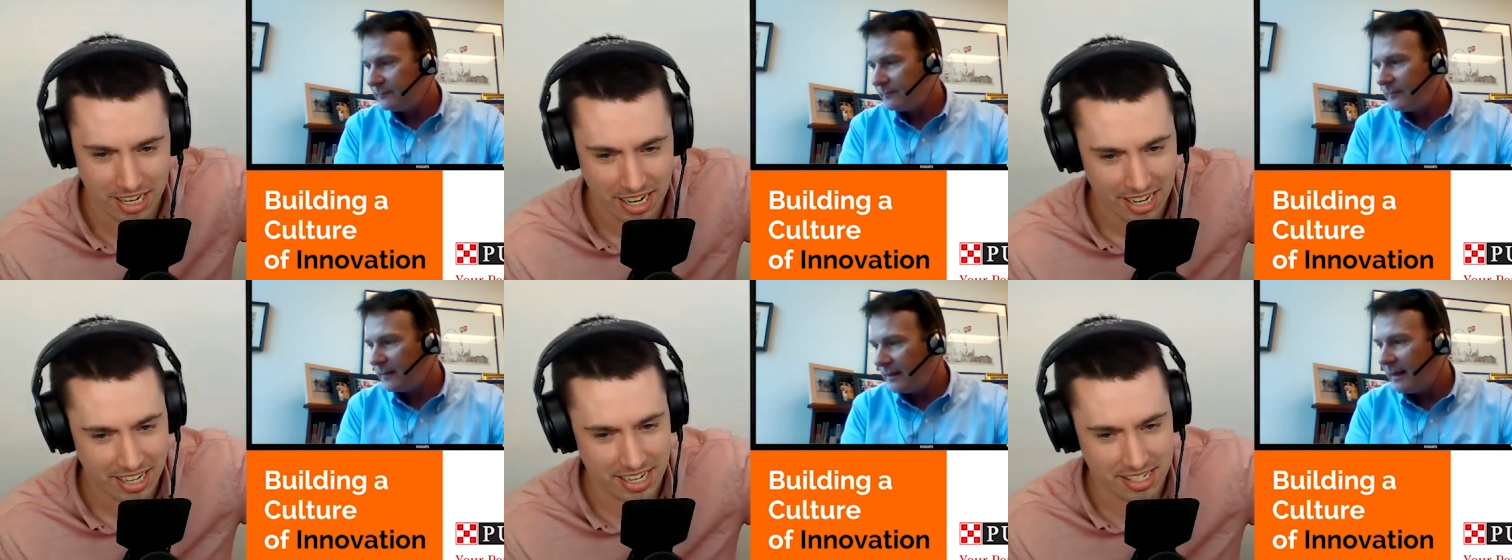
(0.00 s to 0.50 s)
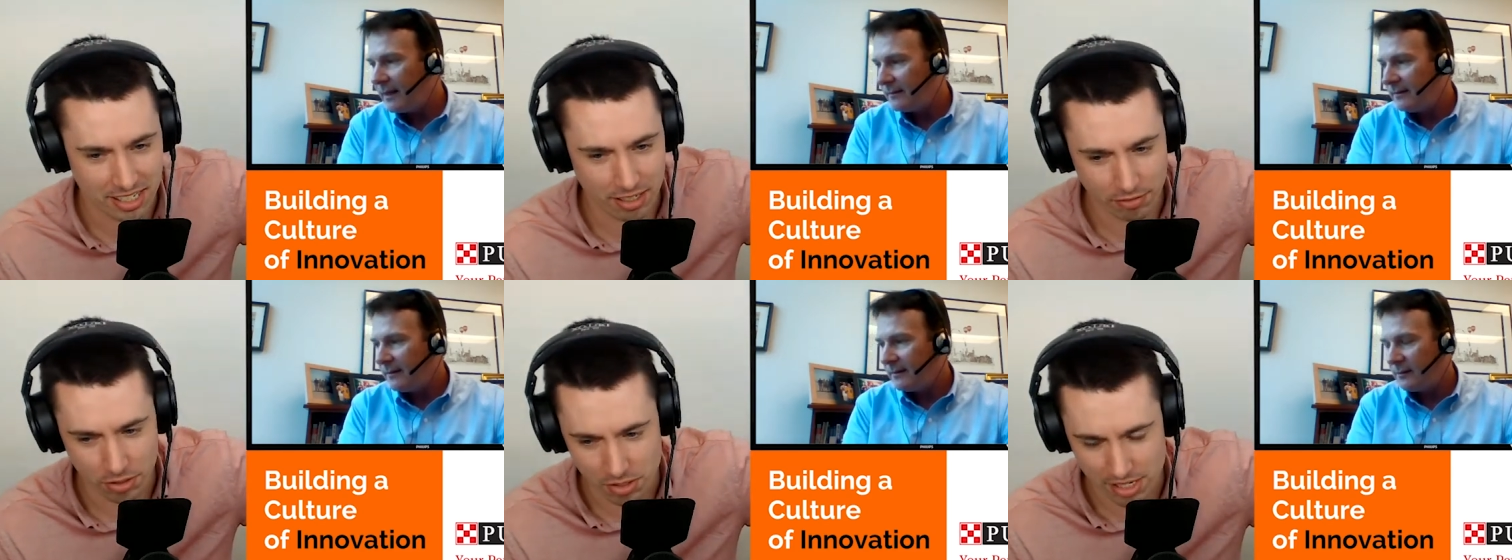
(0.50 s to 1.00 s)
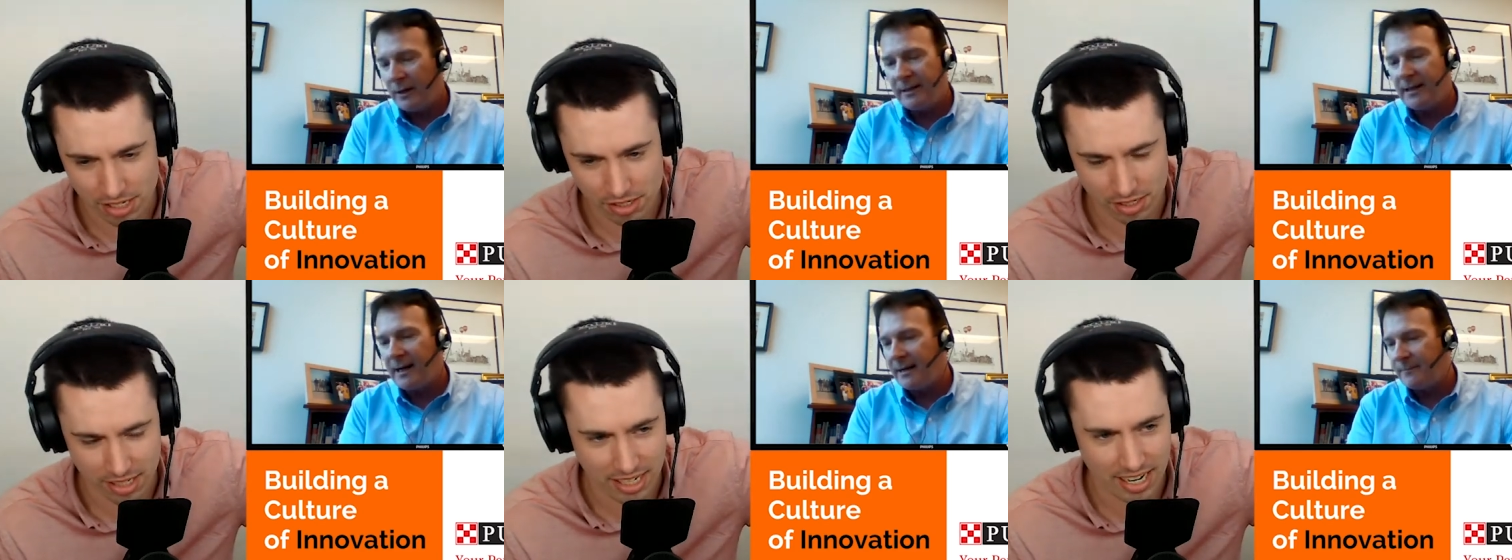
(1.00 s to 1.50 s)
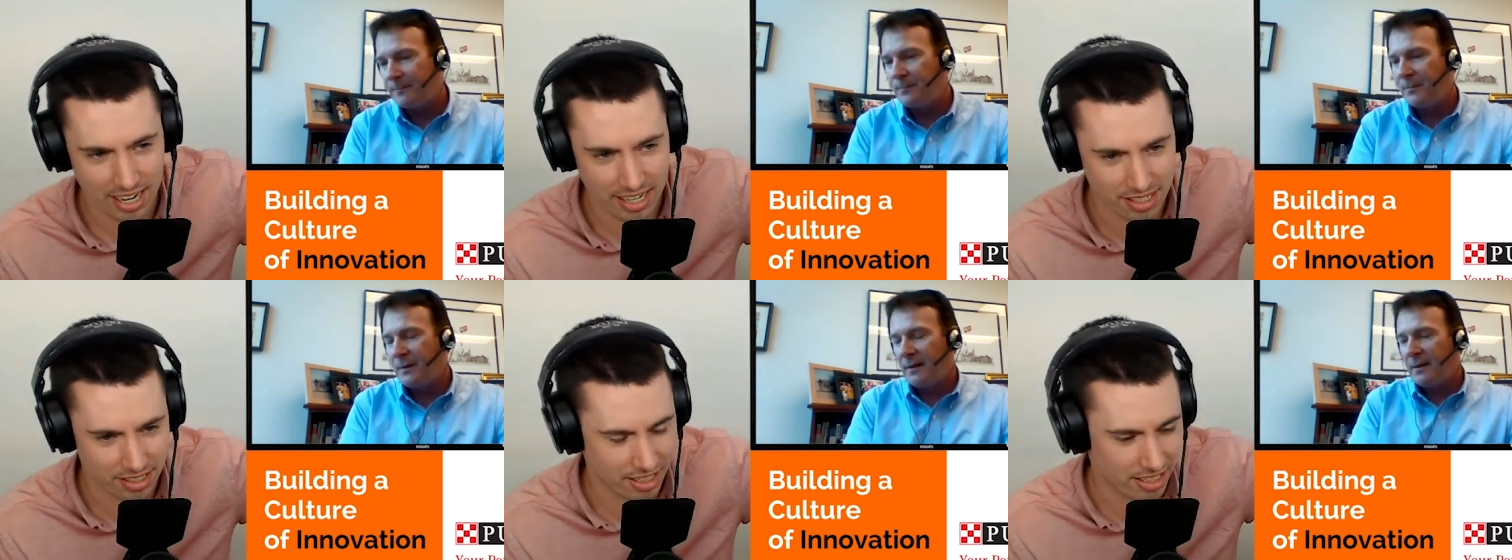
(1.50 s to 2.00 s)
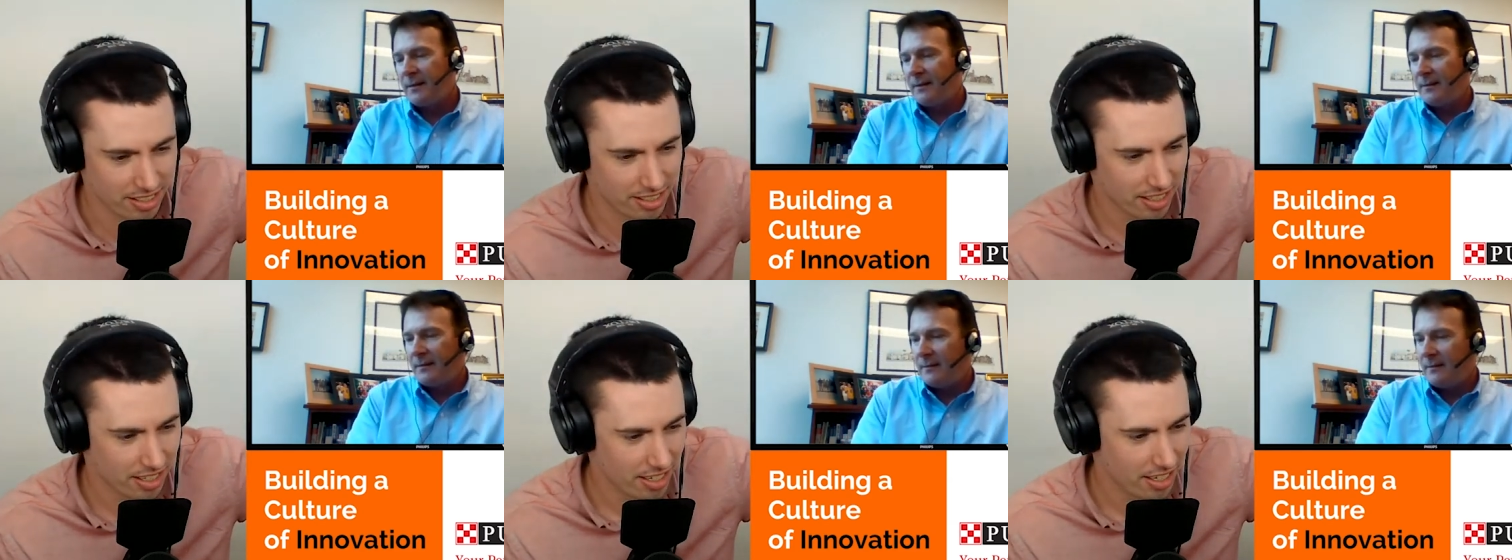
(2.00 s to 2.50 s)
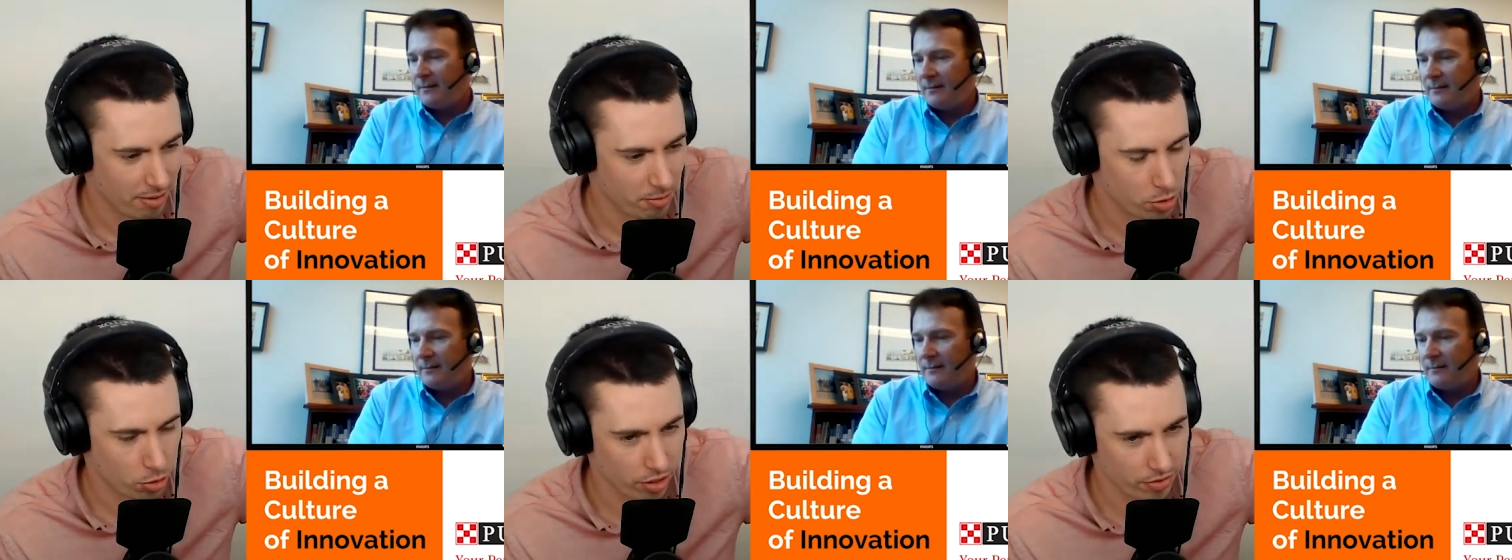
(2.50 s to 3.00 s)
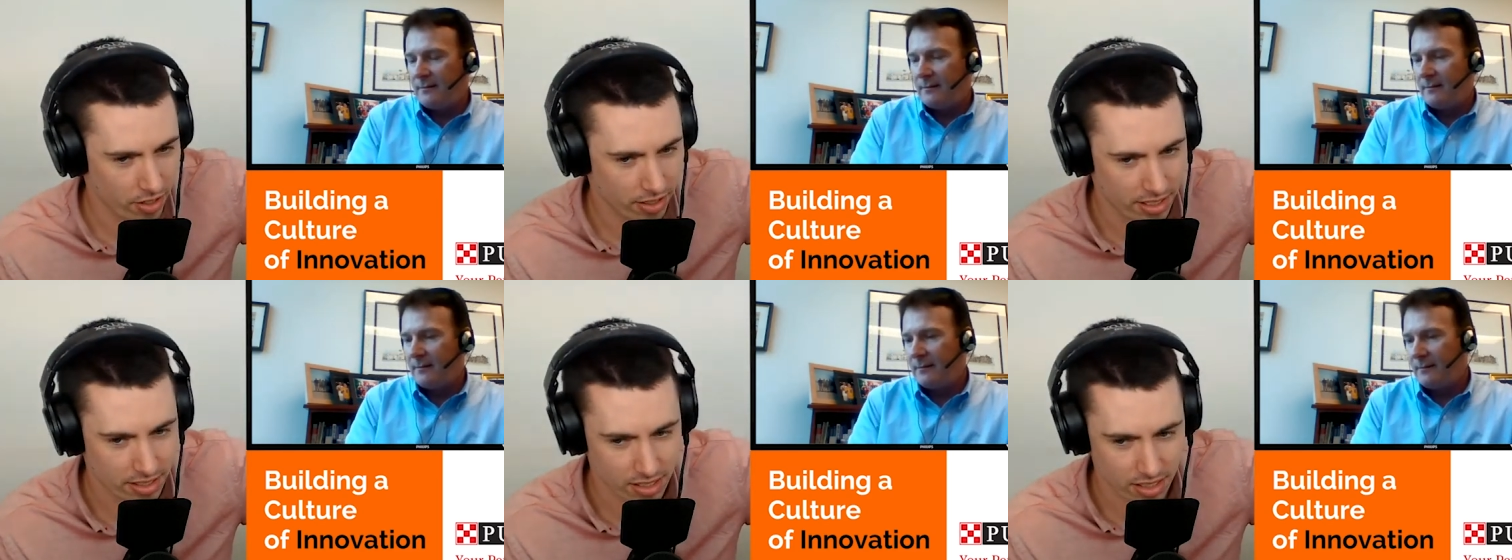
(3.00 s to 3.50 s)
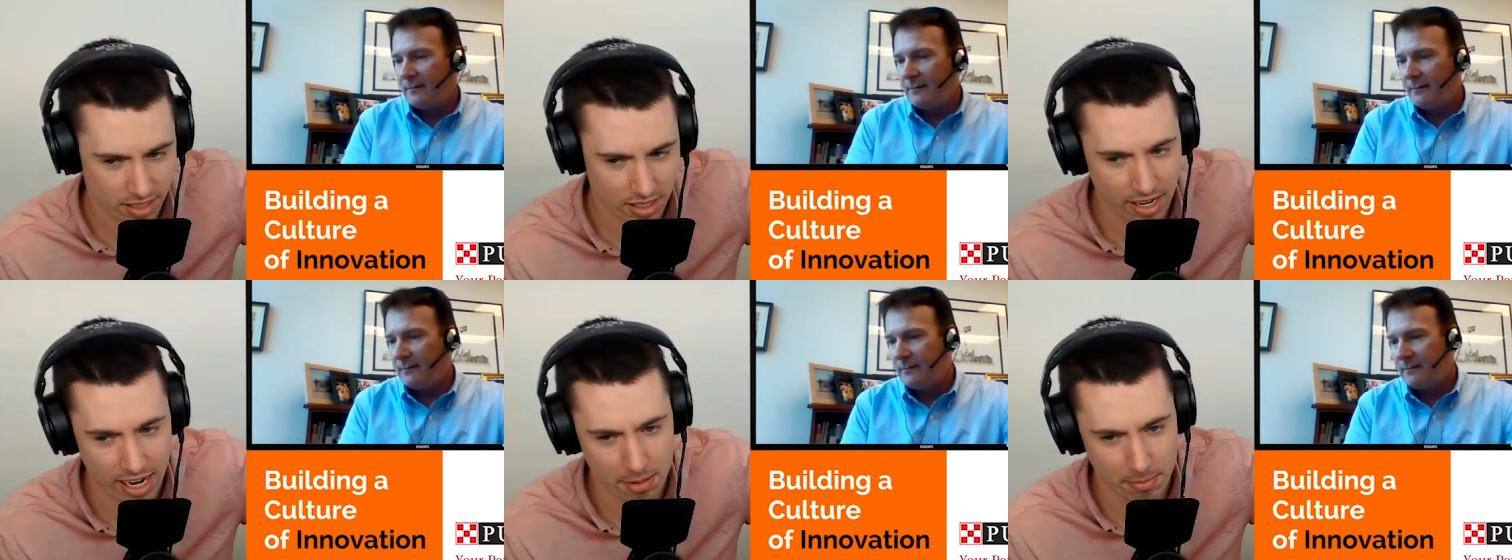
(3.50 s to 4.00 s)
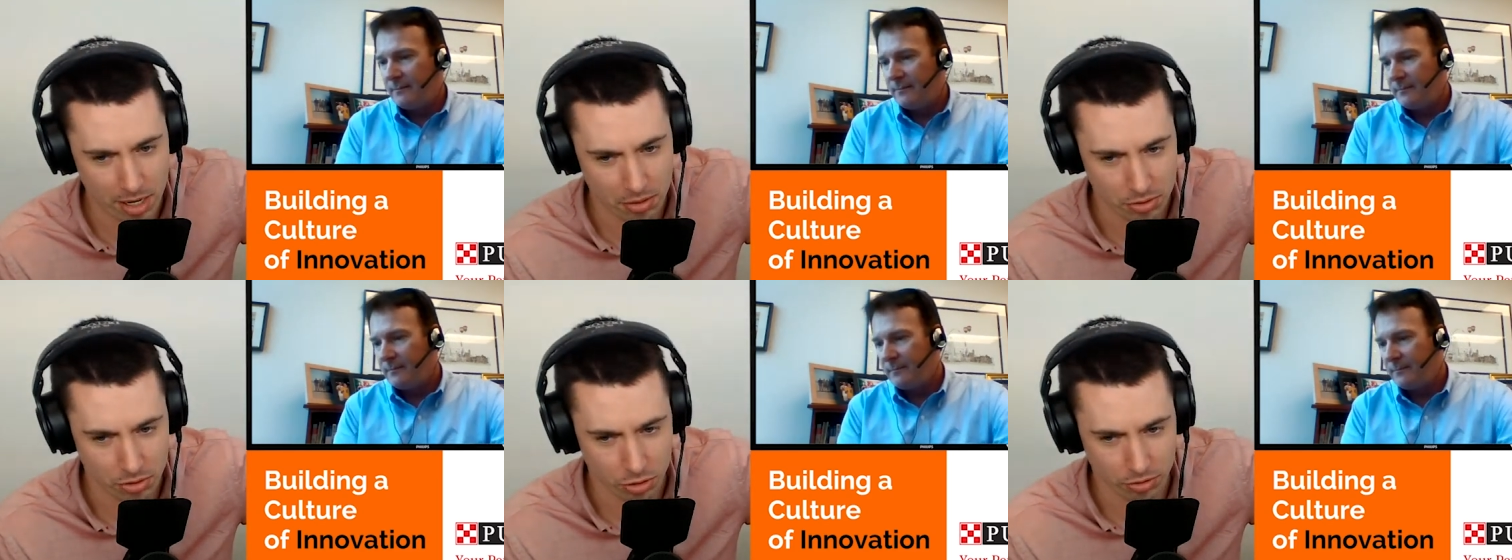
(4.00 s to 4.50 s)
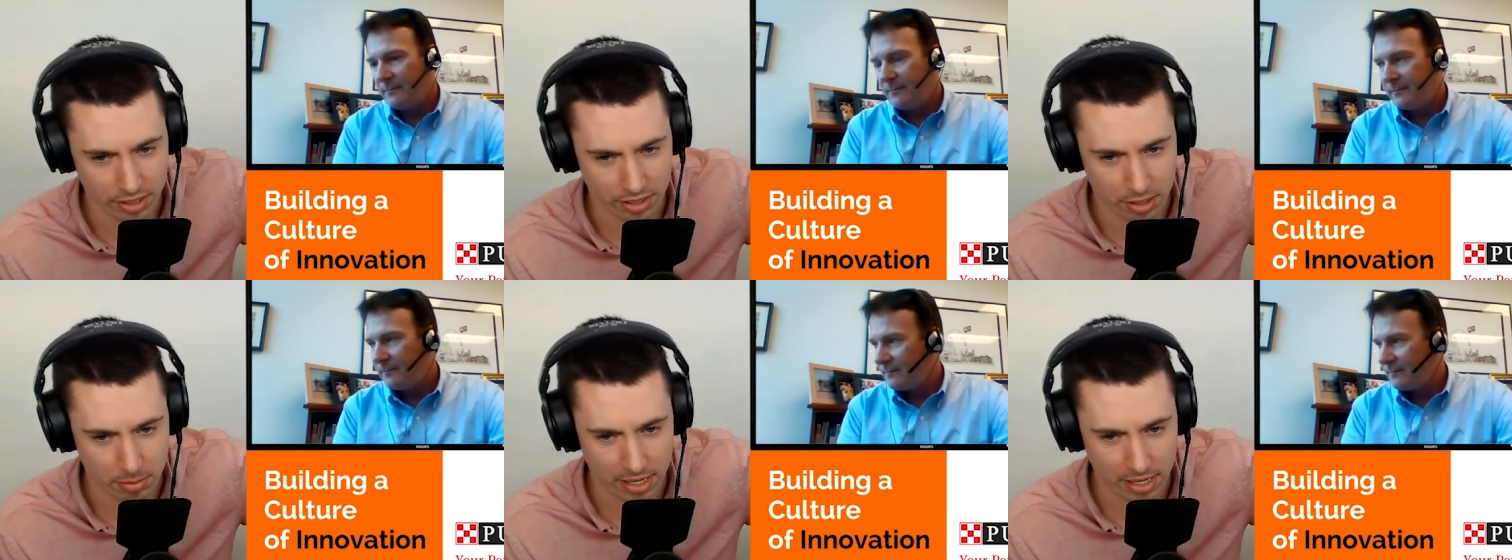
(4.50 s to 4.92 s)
Speaker 1: yeah he's done great a few guy. sessions yeah he's he's i'm sure you've heard his uh, air mile story on the